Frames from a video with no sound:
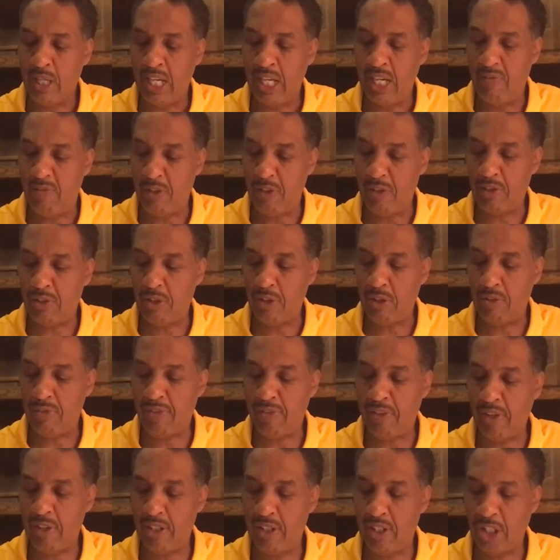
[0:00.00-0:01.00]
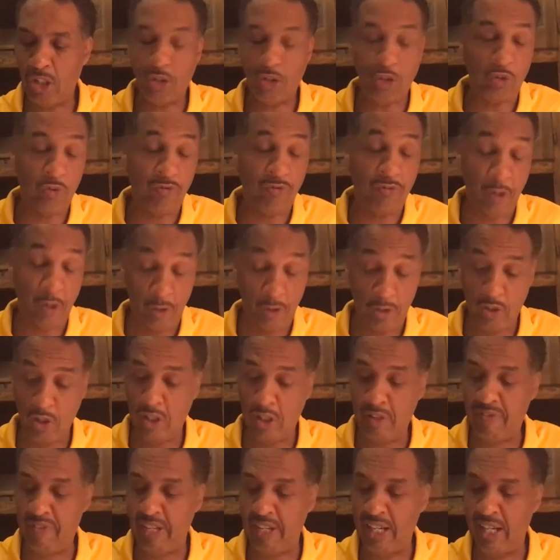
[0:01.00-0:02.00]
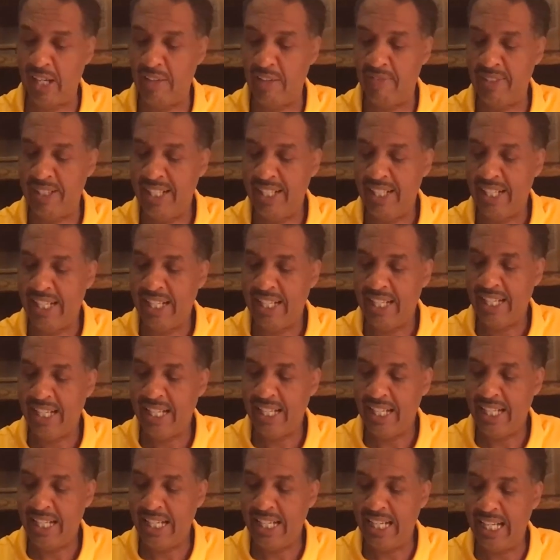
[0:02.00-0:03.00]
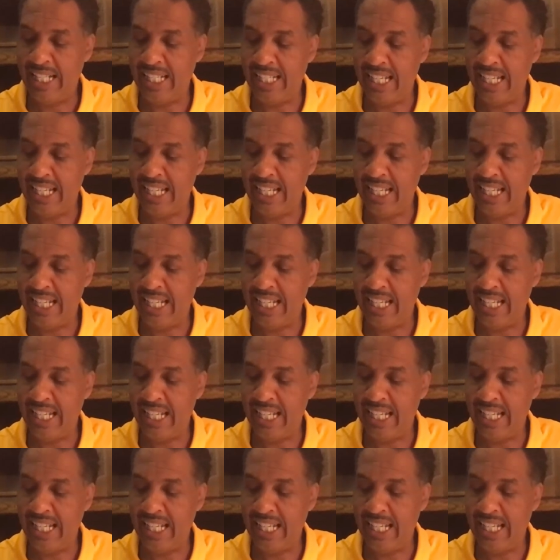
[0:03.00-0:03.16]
in verse 35, verse 35. And